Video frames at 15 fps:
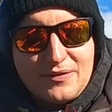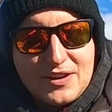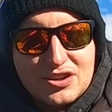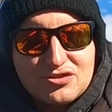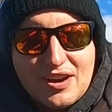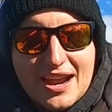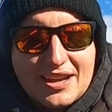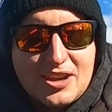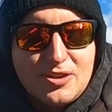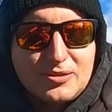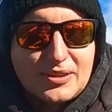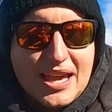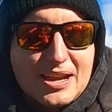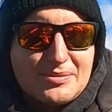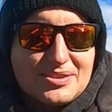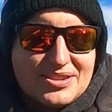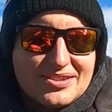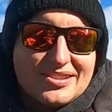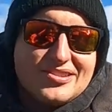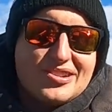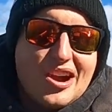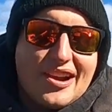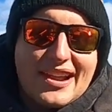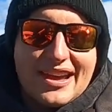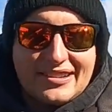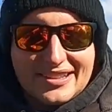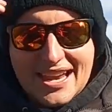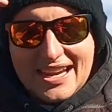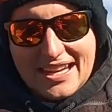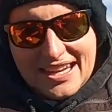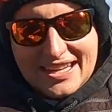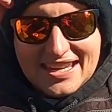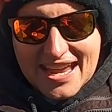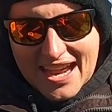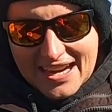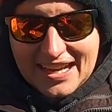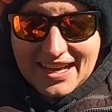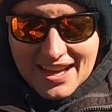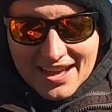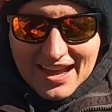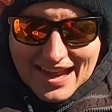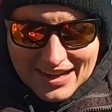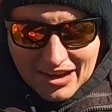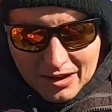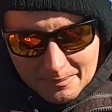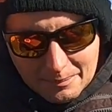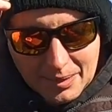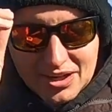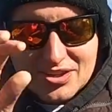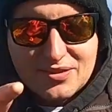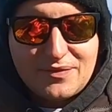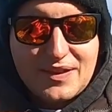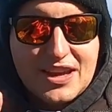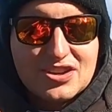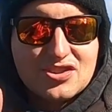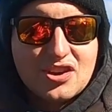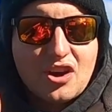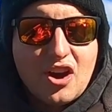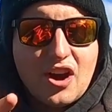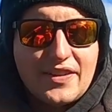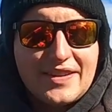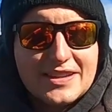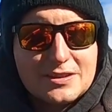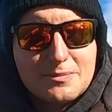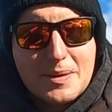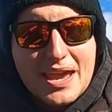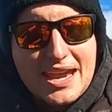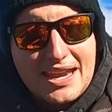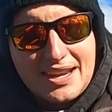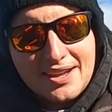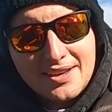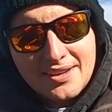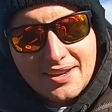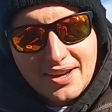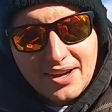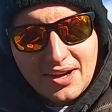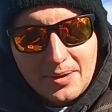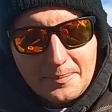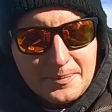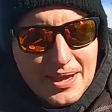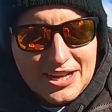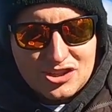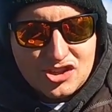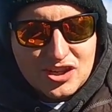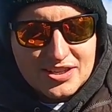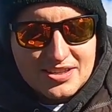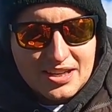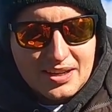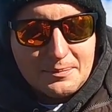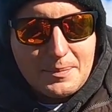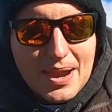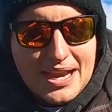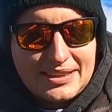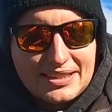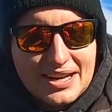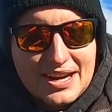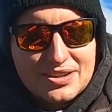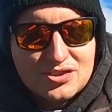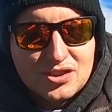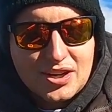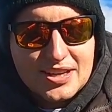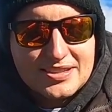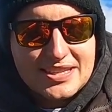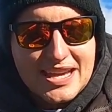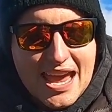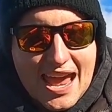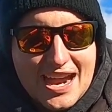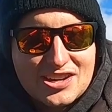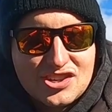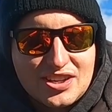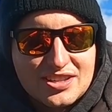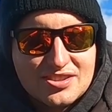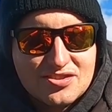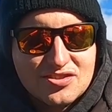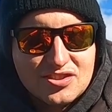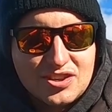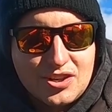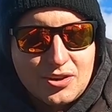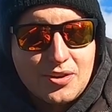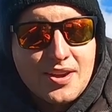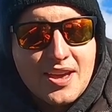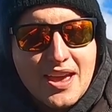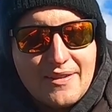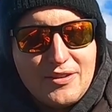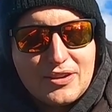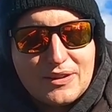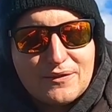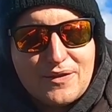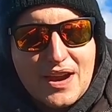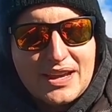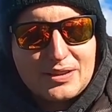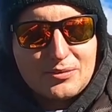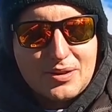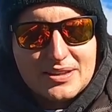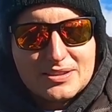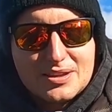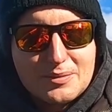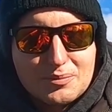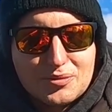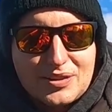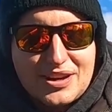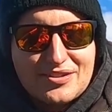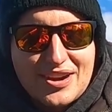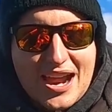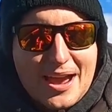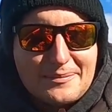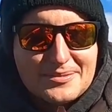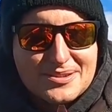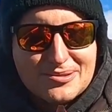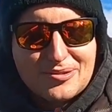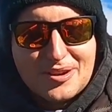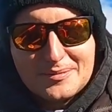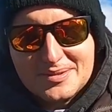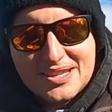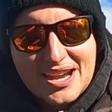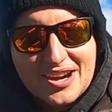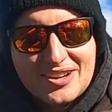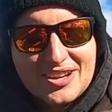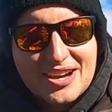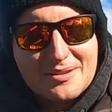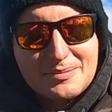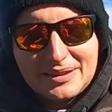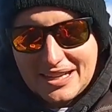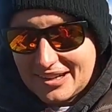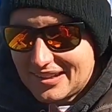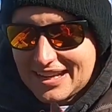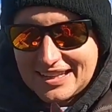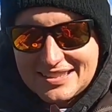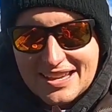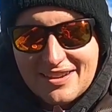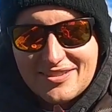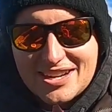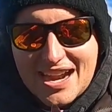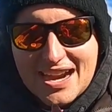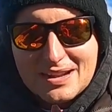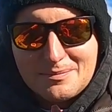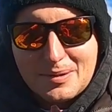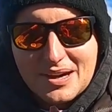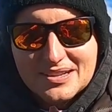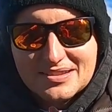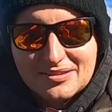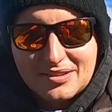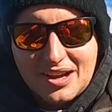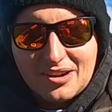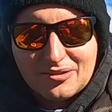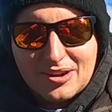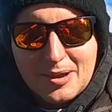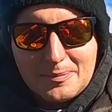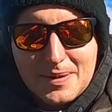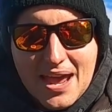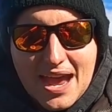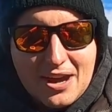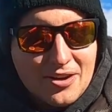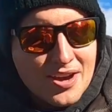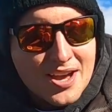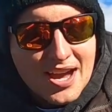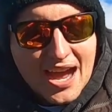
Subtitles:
to fish Raccoon Lake, which is a drawdown lake in Indiana, I caught a bunch of fish on this bait. It's just a bait that I trust. The action is true. If you can find the ones, the pre-wrap storms, they're good, but they're like 70, 80 bucks a rip now.